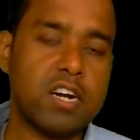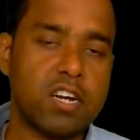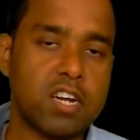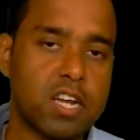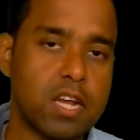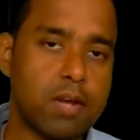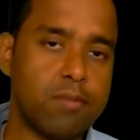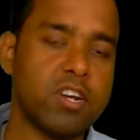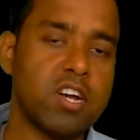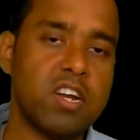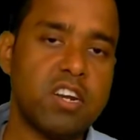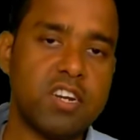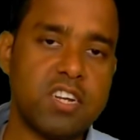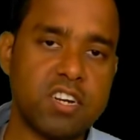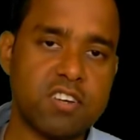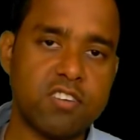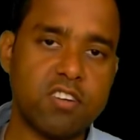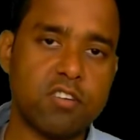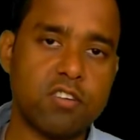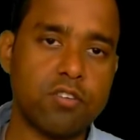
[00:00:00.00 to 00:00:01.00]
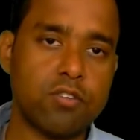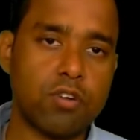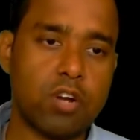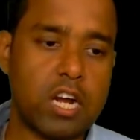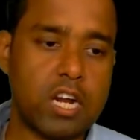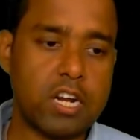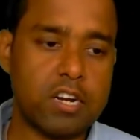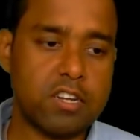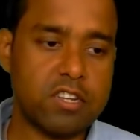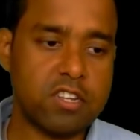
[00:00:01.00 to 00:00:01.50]
a chemical reaction, so,
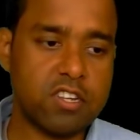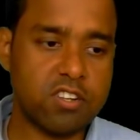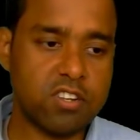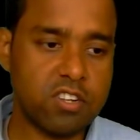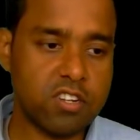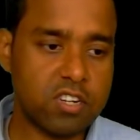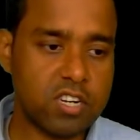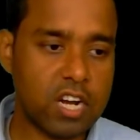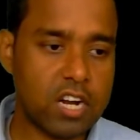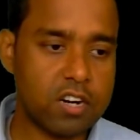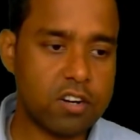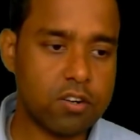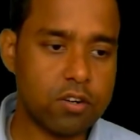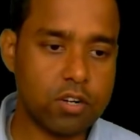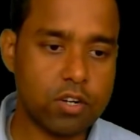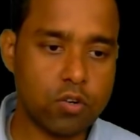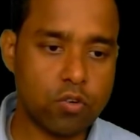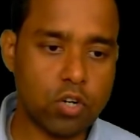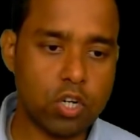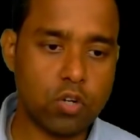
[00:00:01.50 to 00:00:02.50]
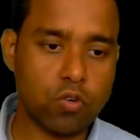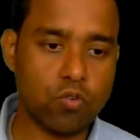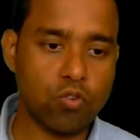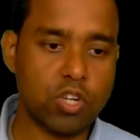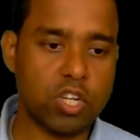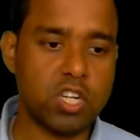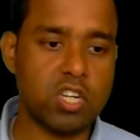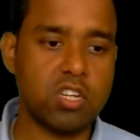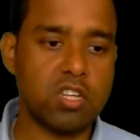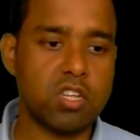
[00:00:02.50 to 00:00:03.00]
and this is not going to
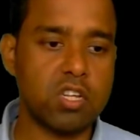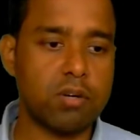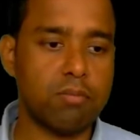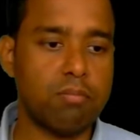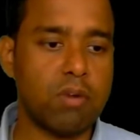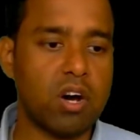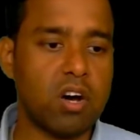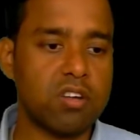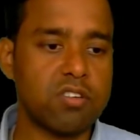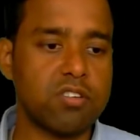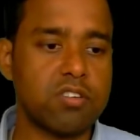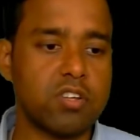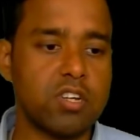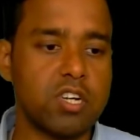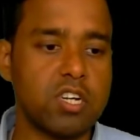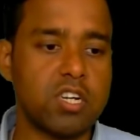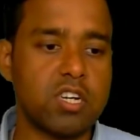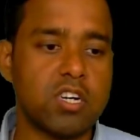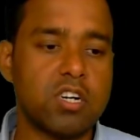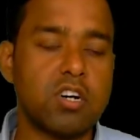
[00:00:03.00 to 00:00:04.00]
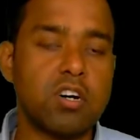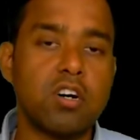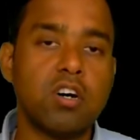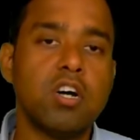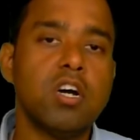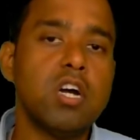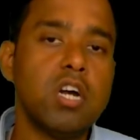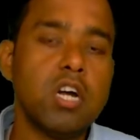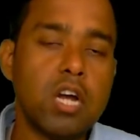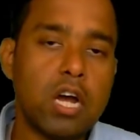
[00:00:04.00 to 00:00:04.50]
change the mass in
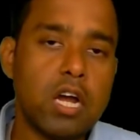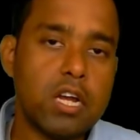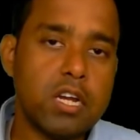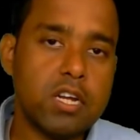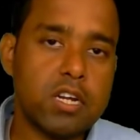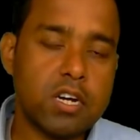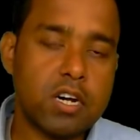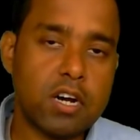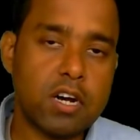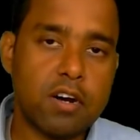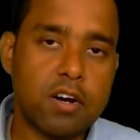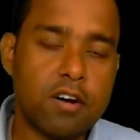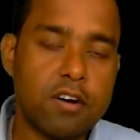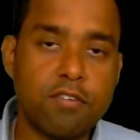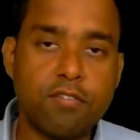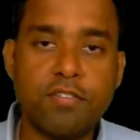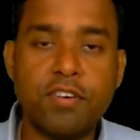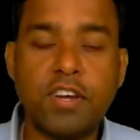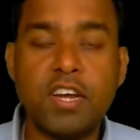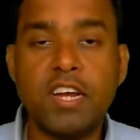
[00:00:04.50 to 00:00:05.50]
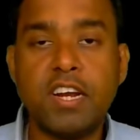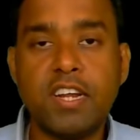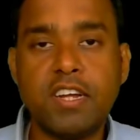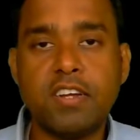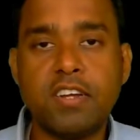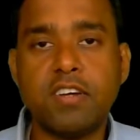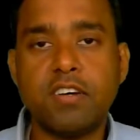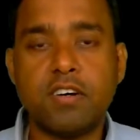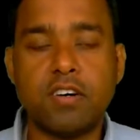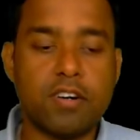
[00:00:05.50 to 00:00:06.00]
a
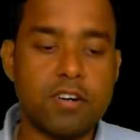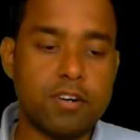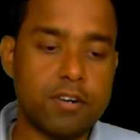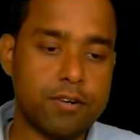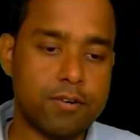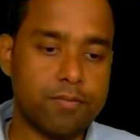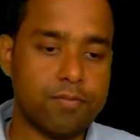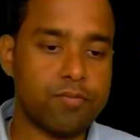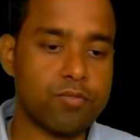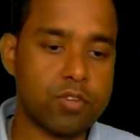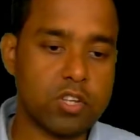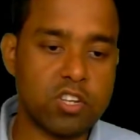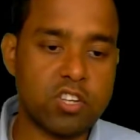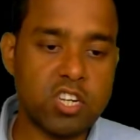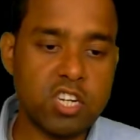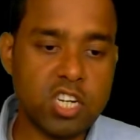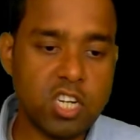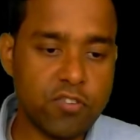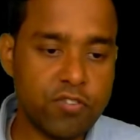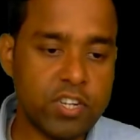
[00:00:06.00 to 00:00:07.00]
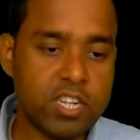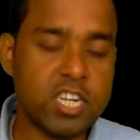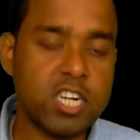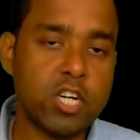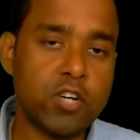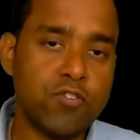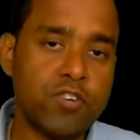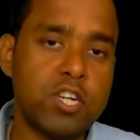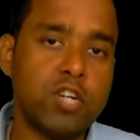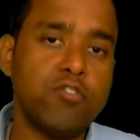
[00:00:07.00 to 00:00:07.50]
very
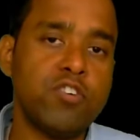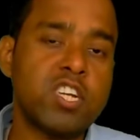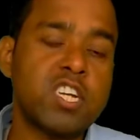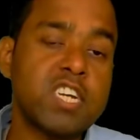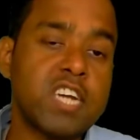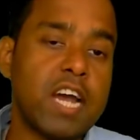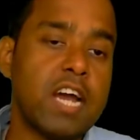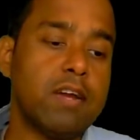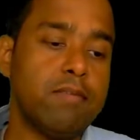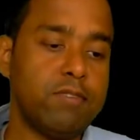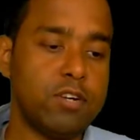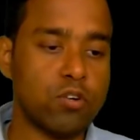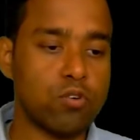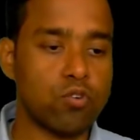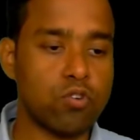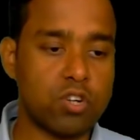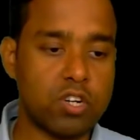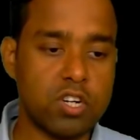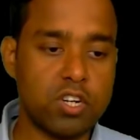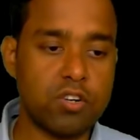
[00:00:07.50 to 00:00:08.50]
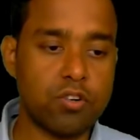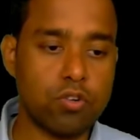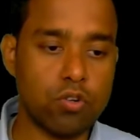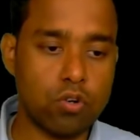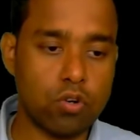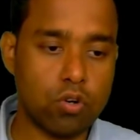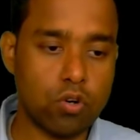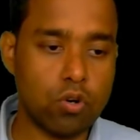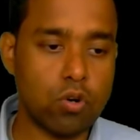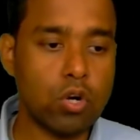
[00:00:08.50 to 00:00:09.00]
significant way which can be noticed.
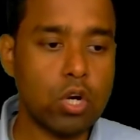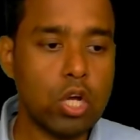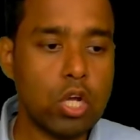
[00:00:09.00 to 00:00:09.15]
So